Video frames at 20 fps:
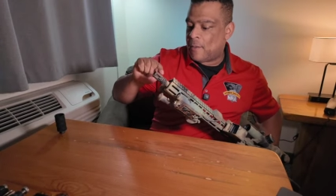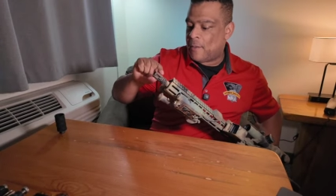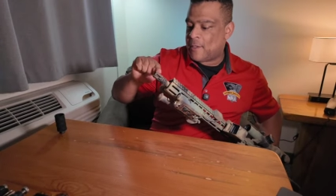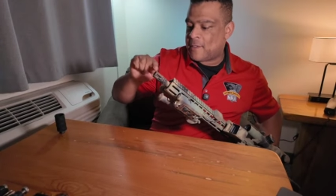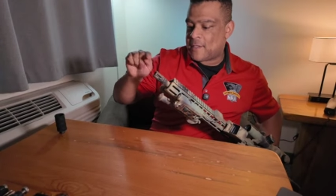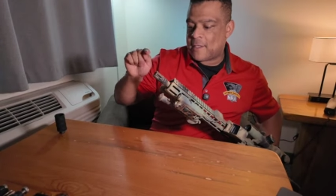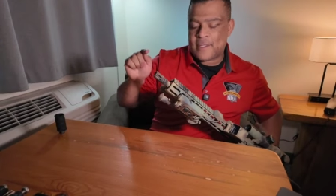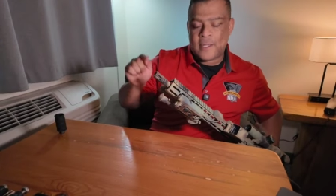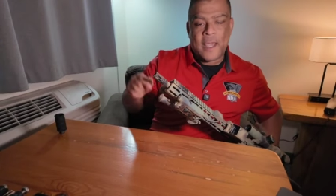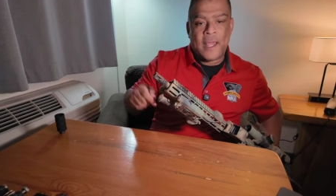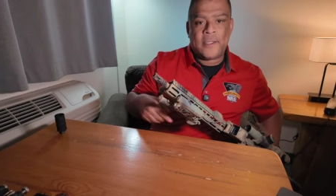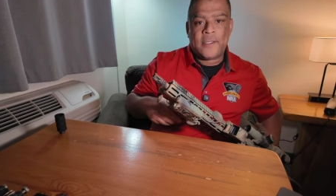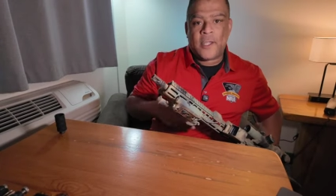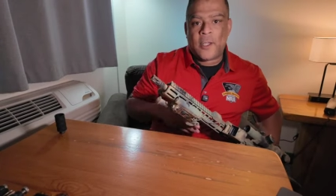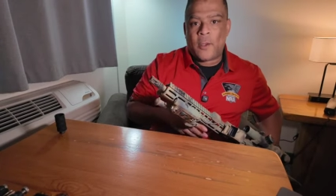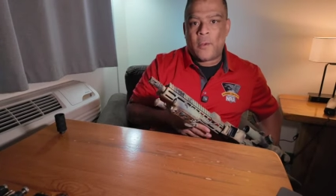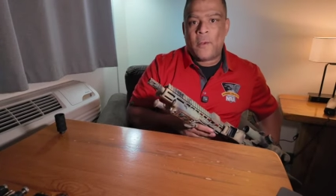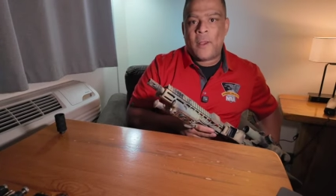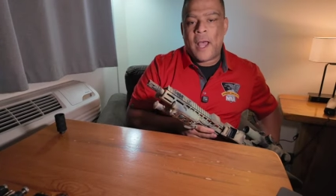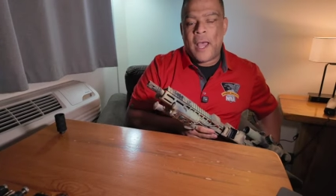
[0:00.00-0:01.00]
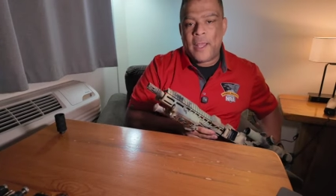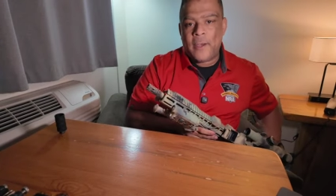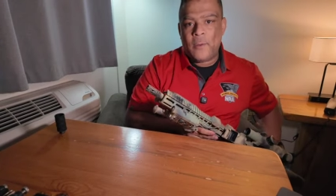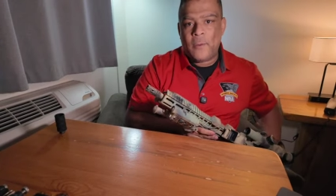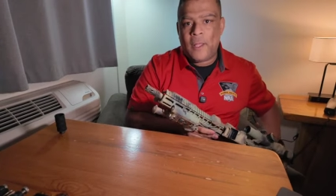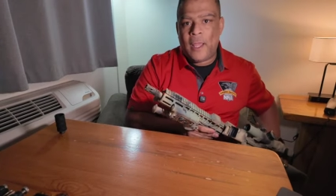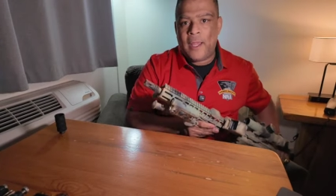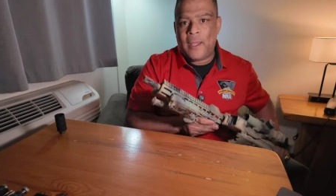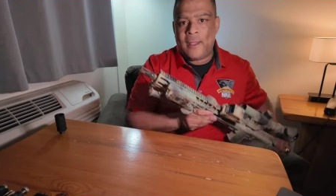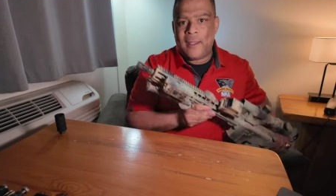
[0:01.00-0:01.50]
This has got to go. I
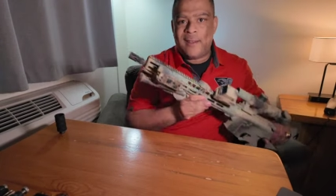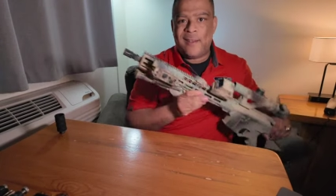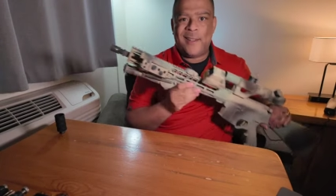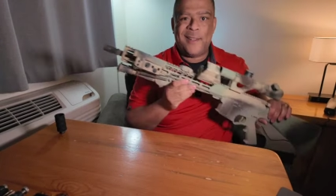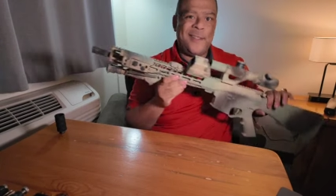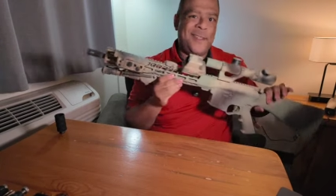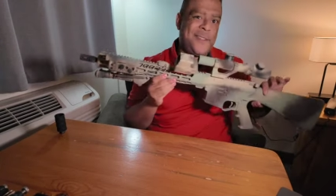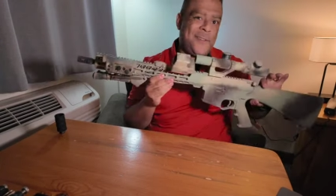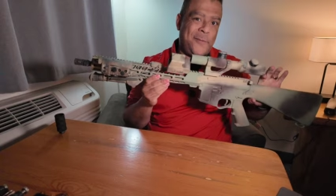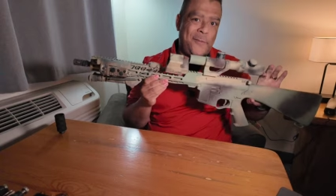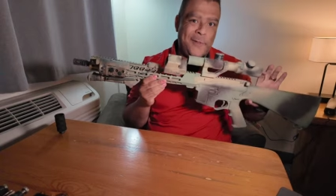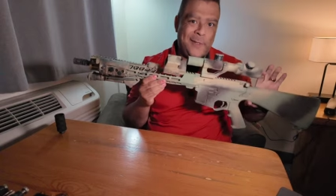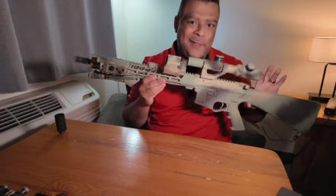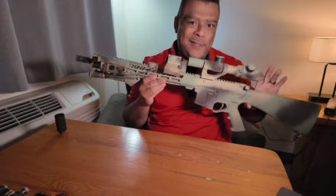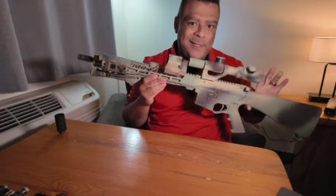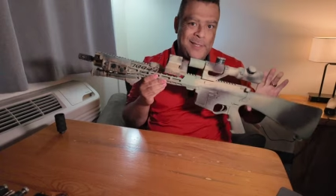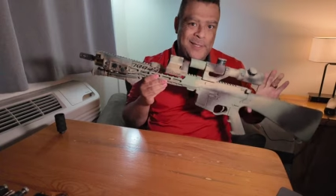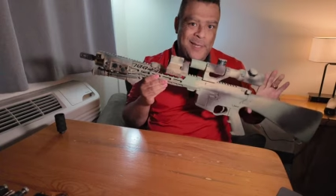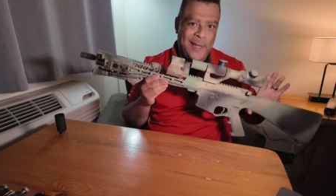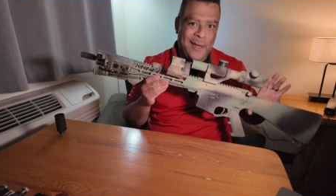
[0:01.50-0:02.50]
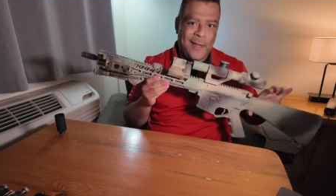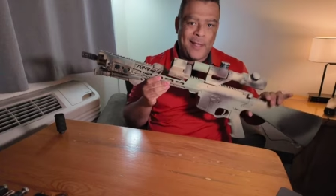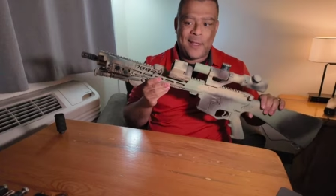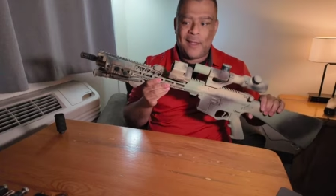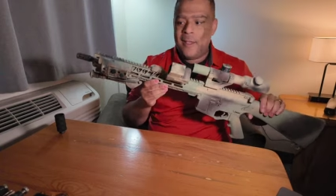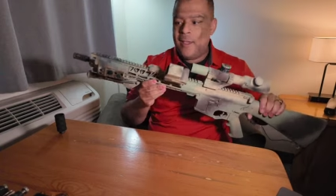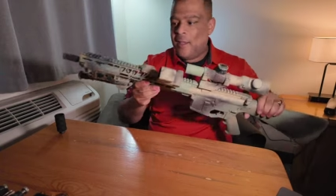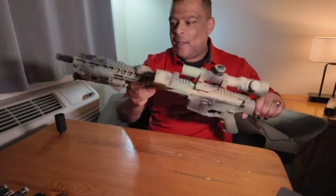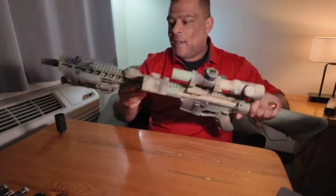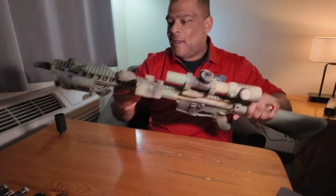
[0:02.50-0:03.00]
don't like it. It doesn't fit the aesthetic.